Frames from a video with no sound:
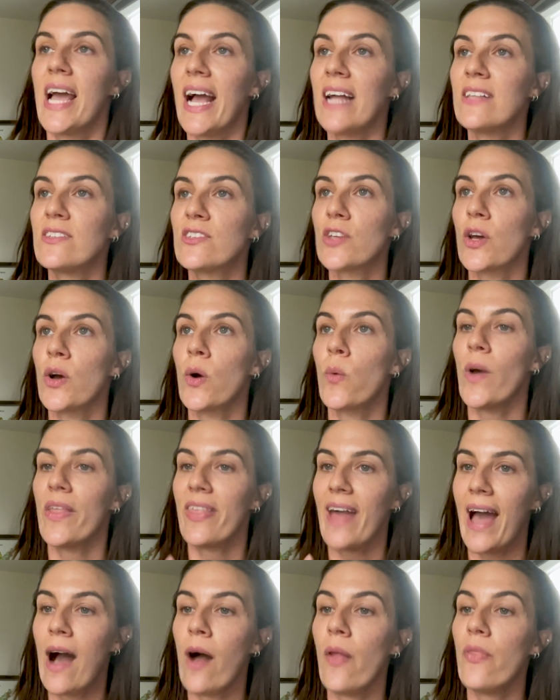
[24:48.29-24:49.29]
And so
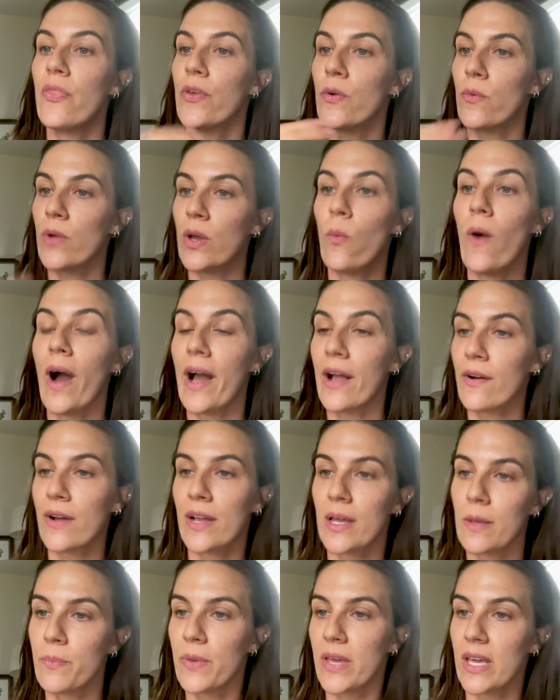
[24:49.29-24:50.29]
without the
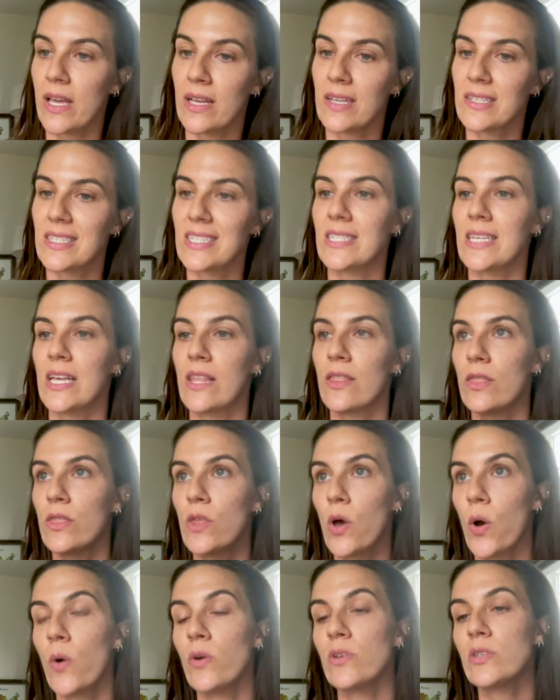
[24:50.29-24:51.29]
rewiring piece,
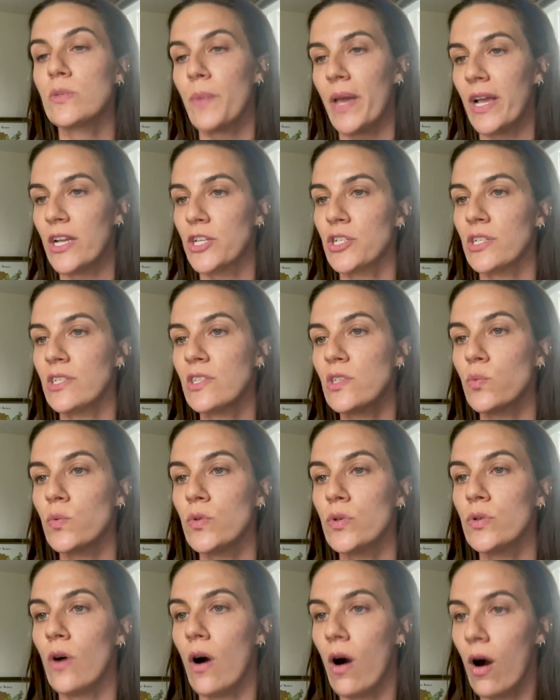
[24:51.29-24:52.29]
those patients
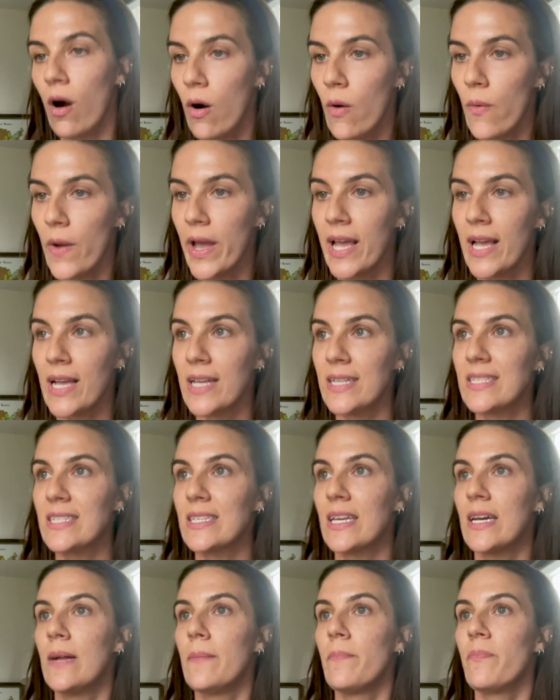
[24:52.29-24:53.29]
will
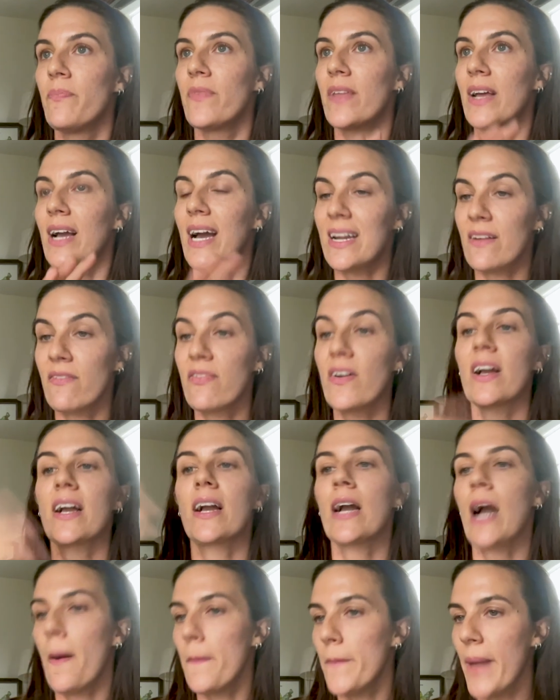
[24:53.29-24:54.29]
always kind of
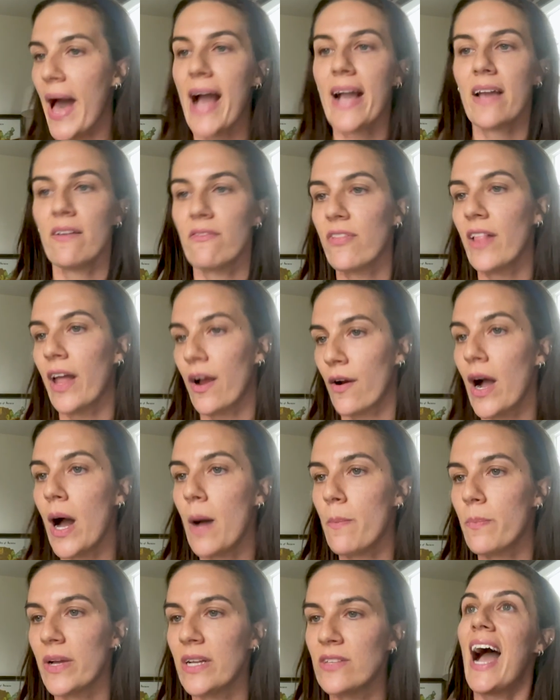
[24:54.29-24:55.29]
come back and flare
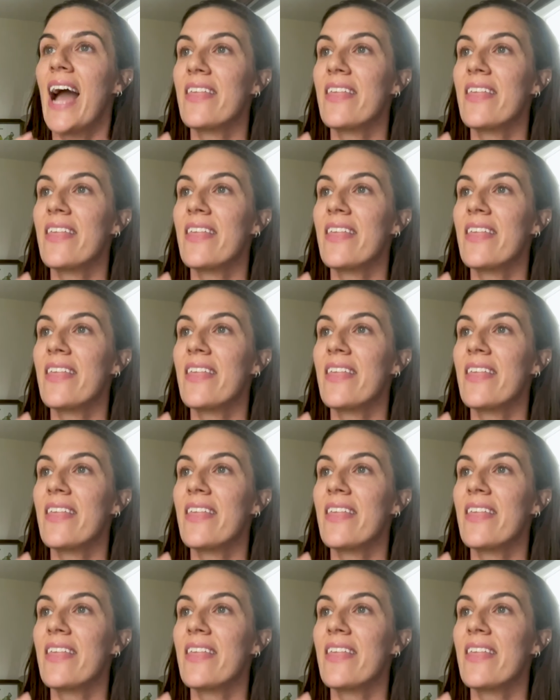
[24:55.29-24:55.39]
up.